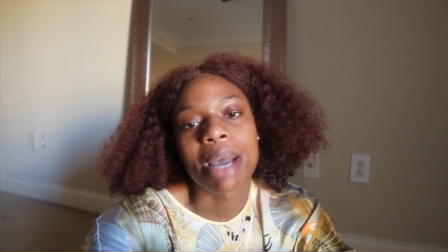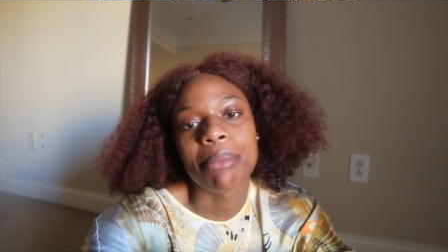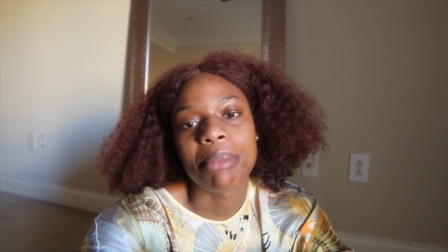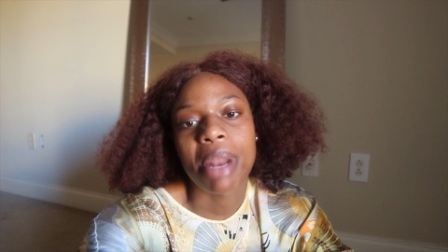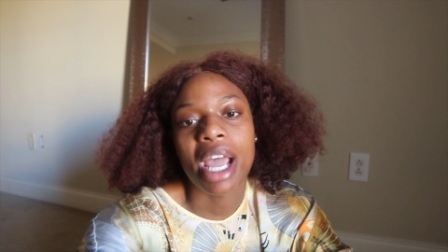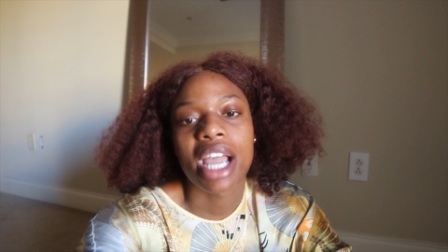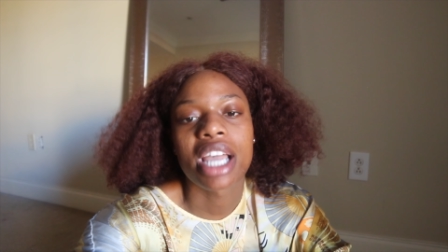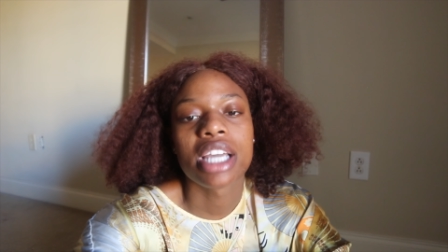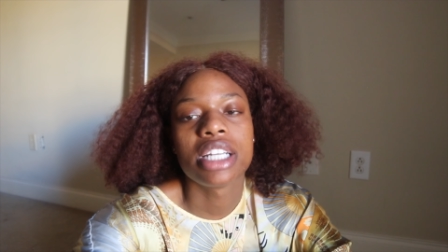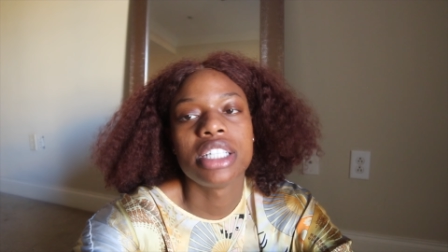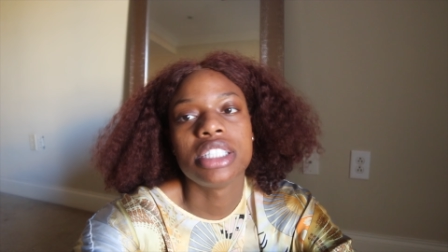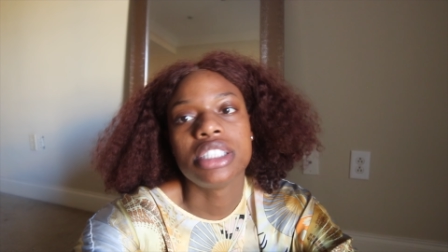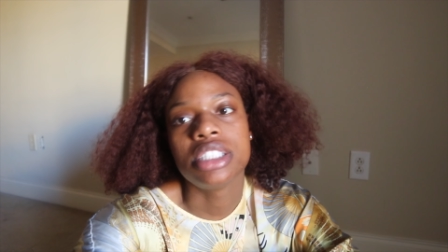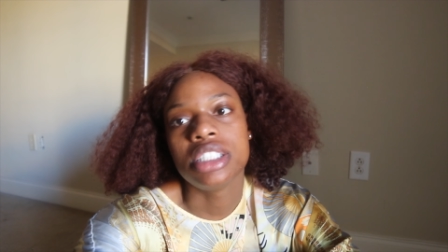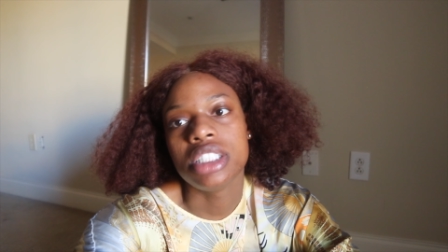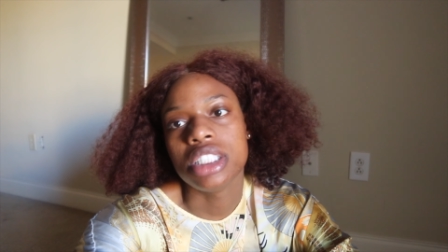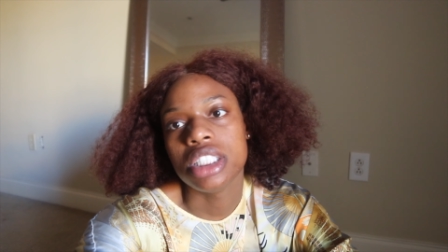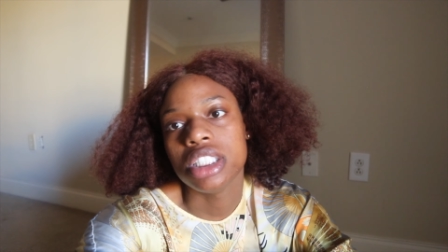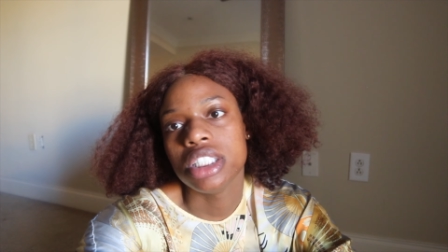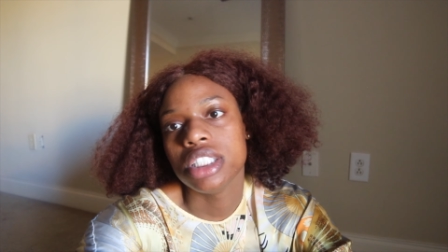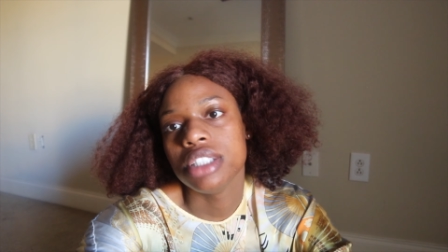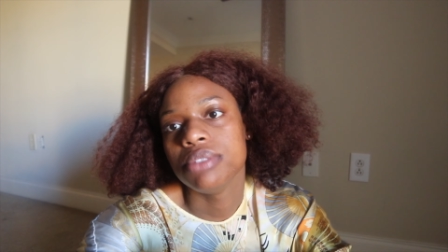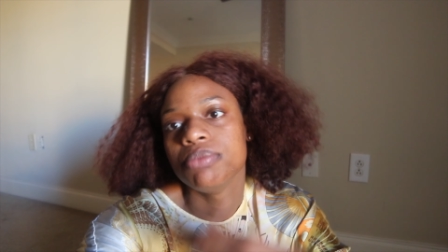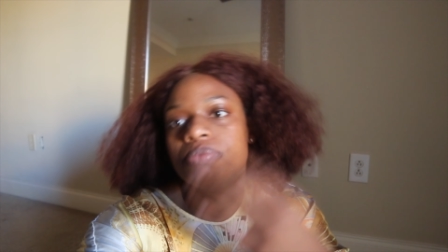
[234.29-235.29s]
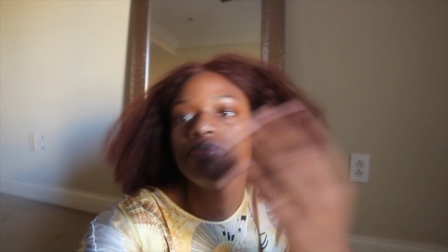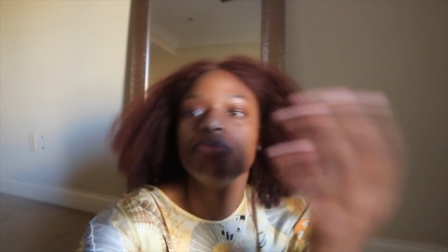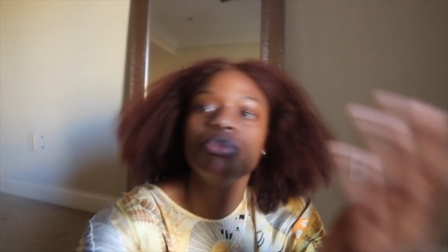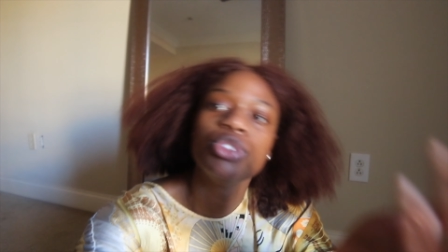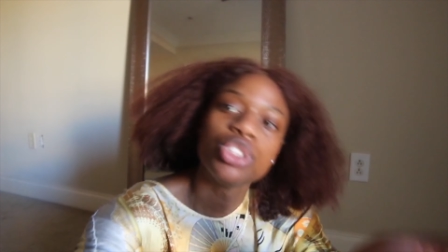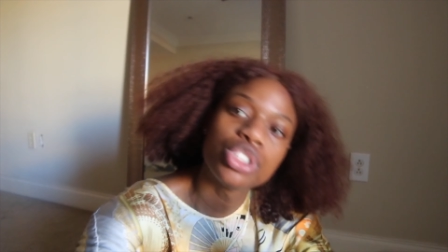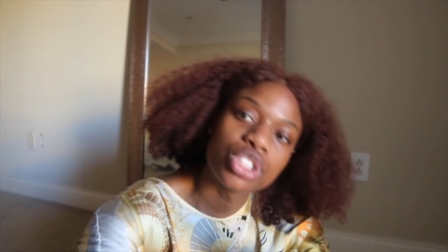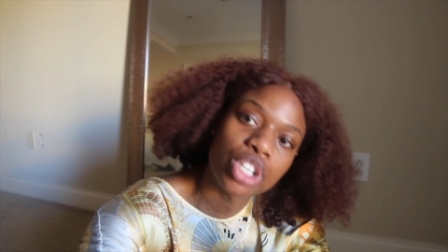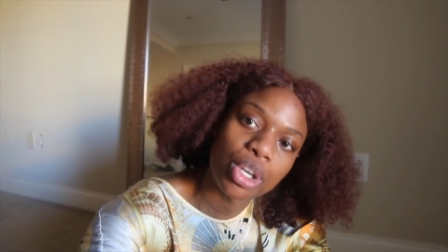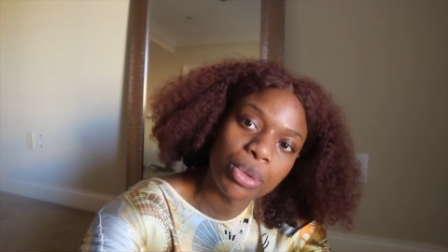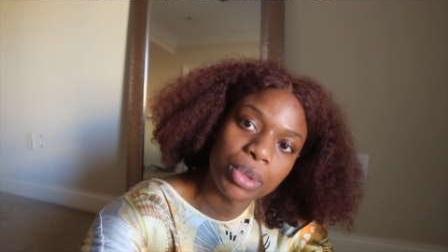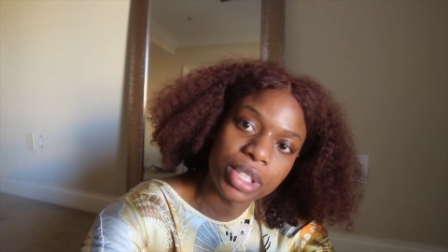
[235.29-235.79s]
I'm not gonna see
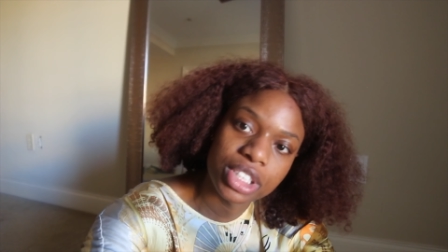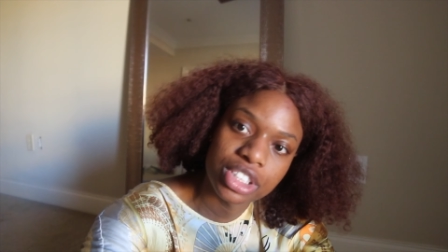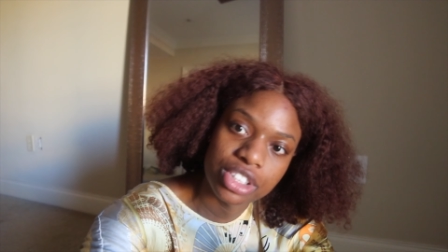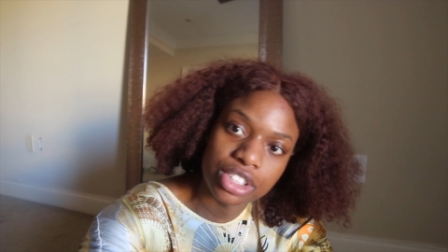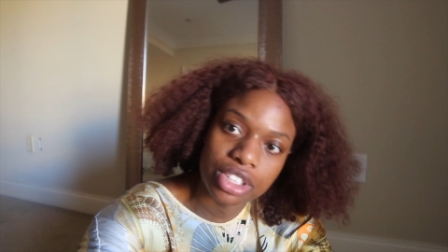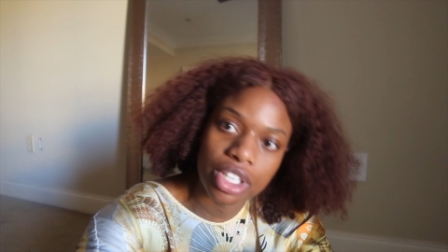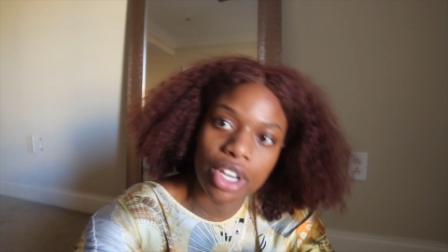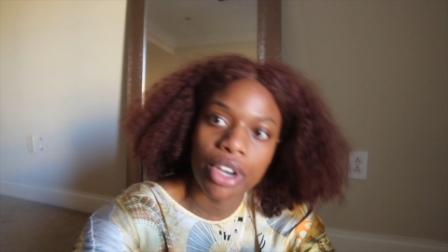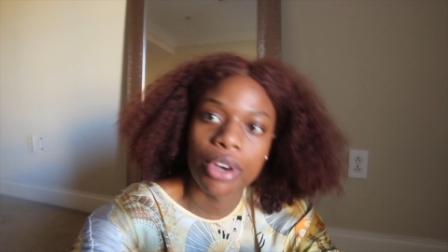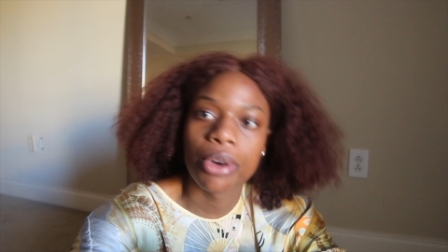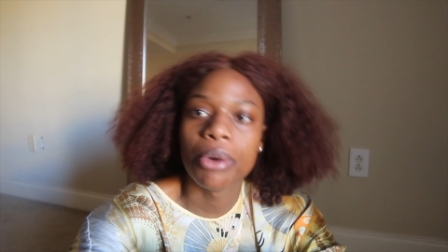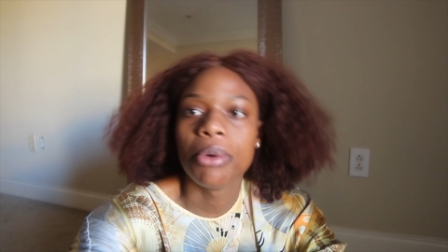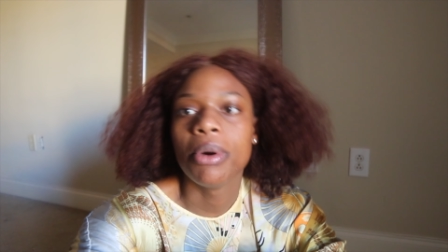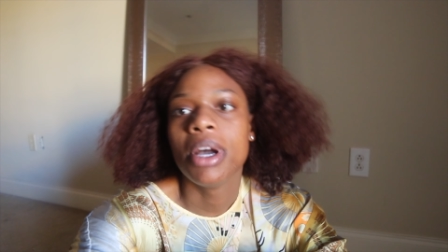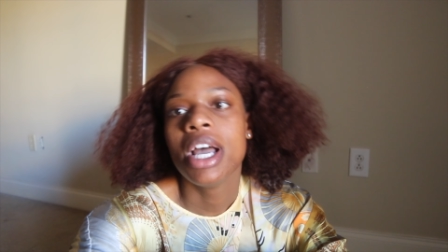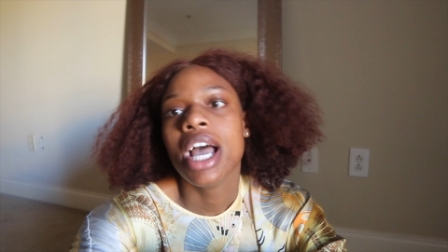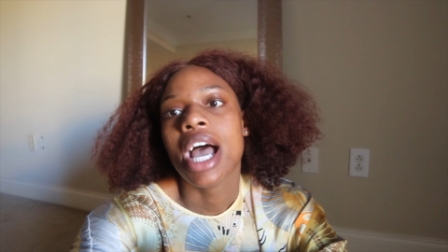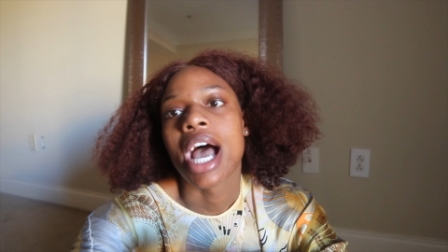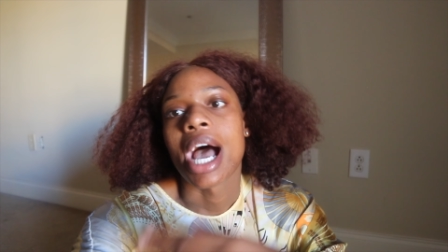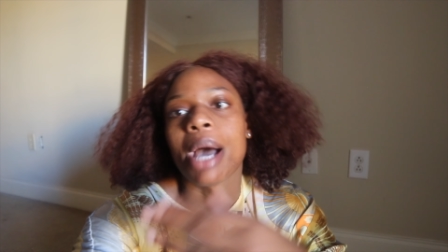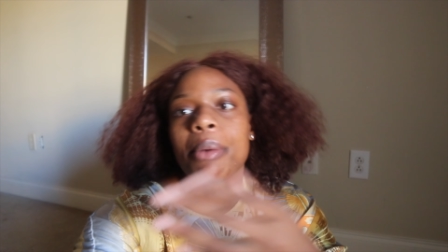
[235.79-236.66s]
so and so.